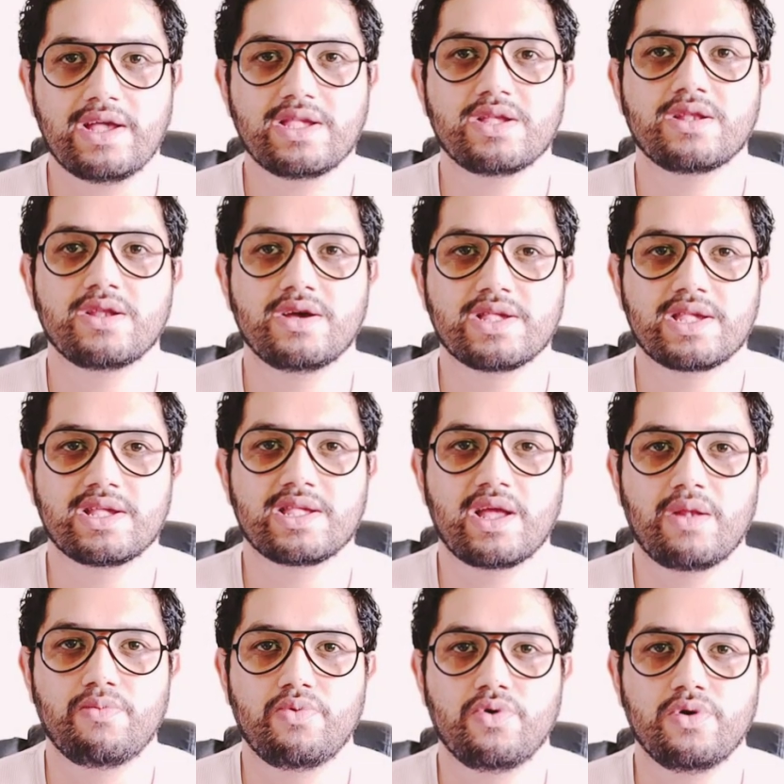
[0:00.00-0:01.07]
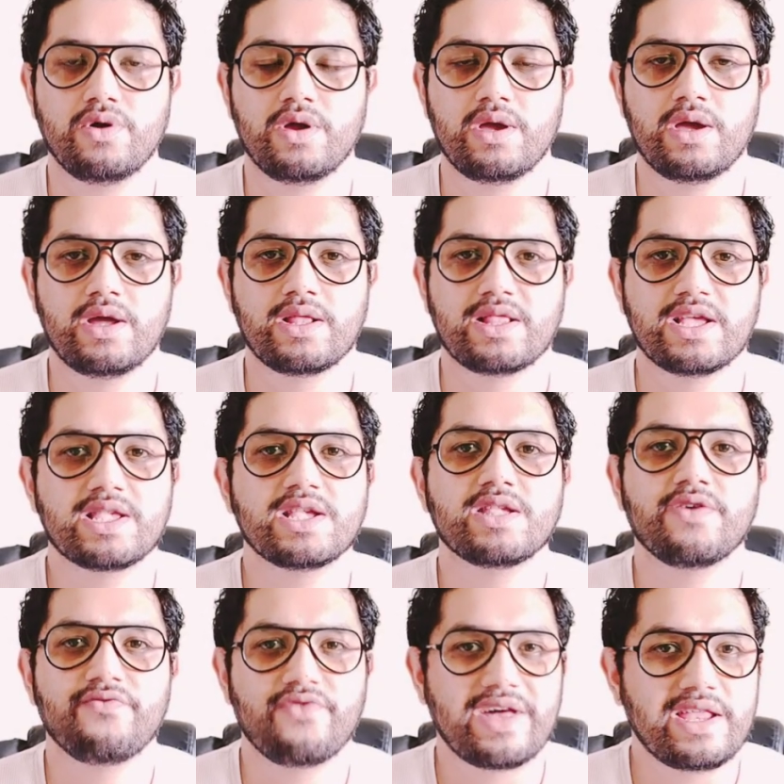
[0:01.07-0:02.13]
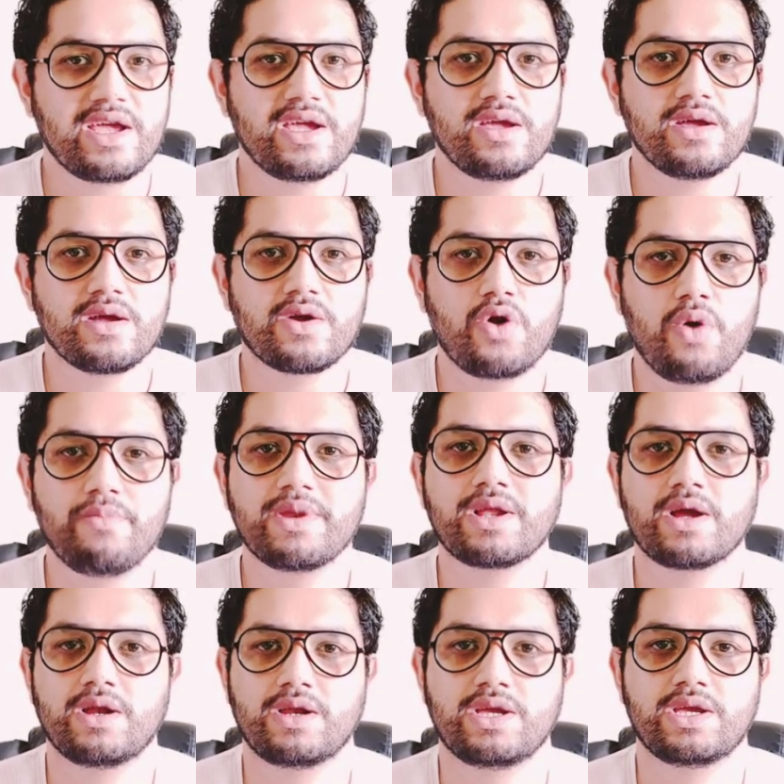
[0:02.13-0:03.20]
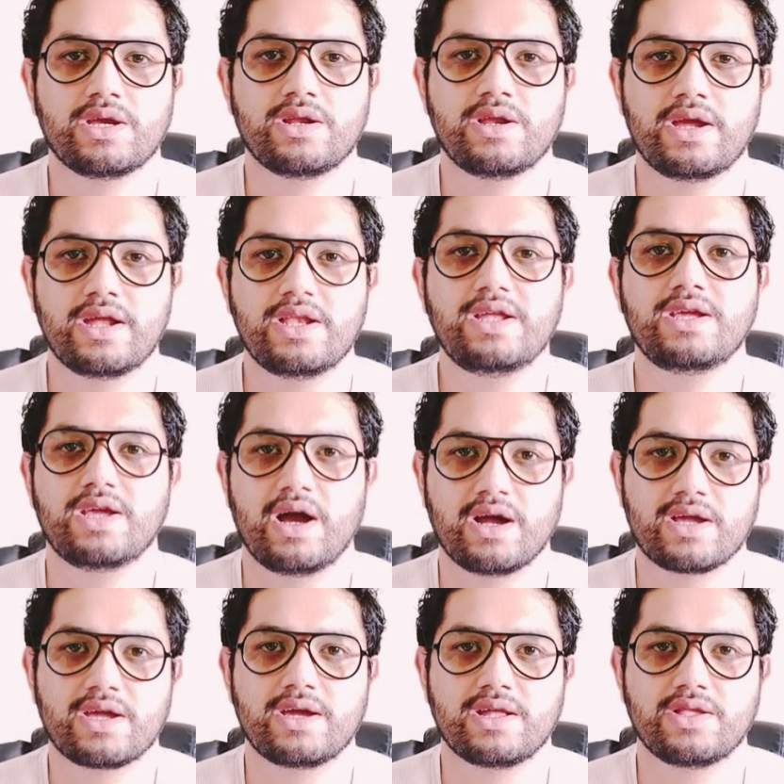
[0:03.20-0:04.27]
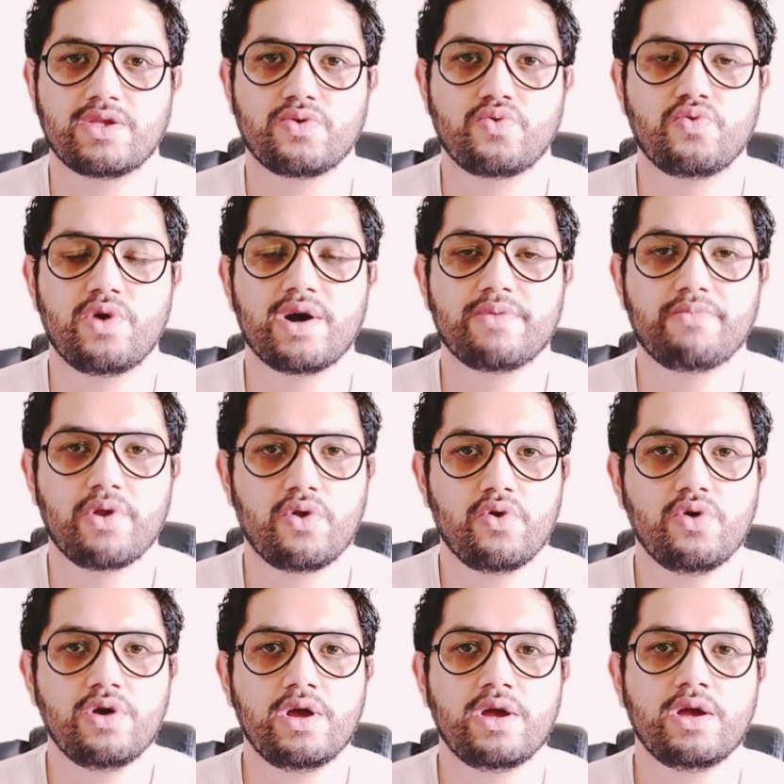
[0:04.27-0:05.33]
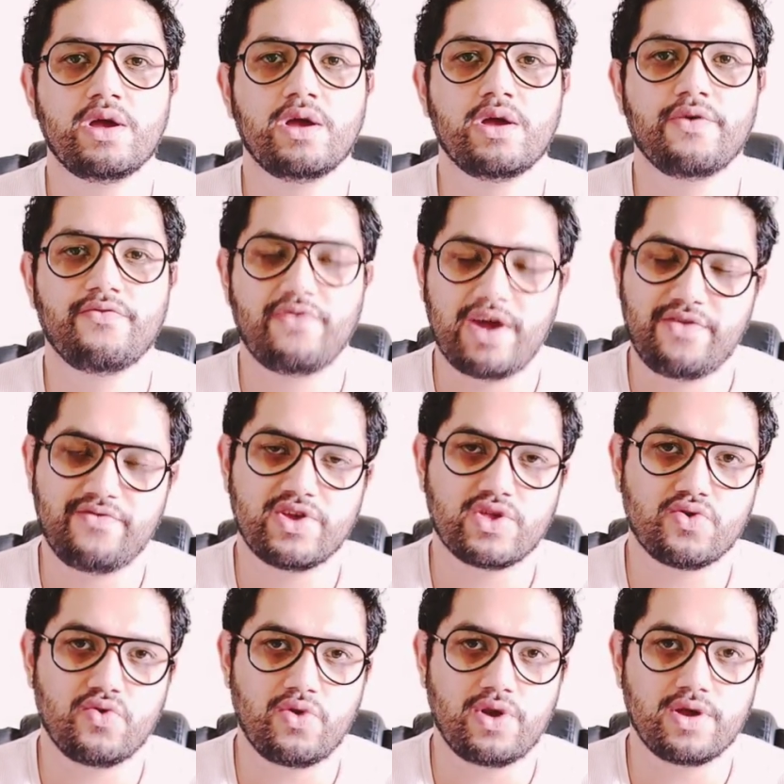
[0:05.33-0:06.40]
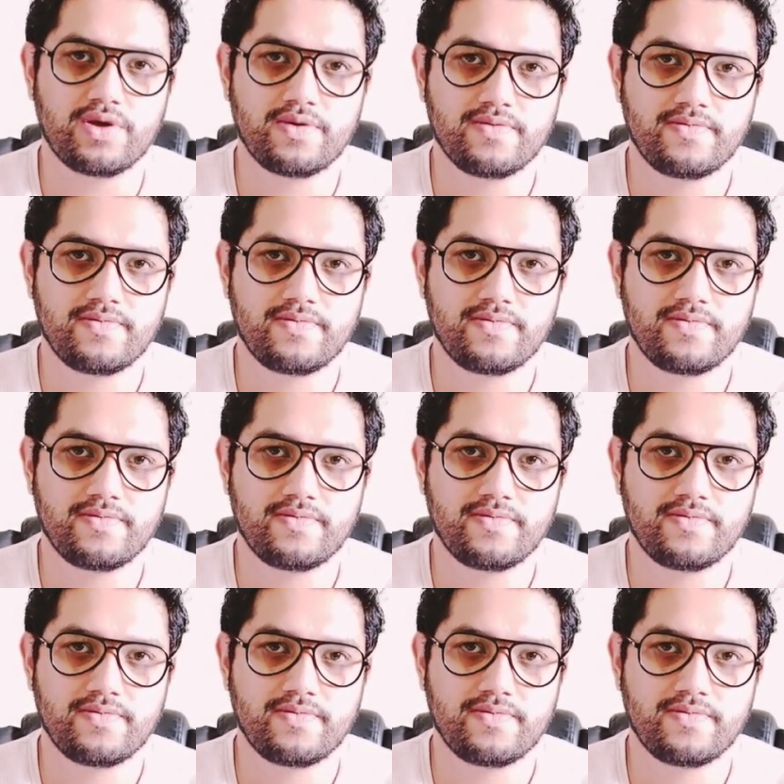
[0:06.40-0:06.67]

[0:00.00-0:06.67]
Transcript: as nurse's elbow. This is a very common condition in young kids who are below 5 years old.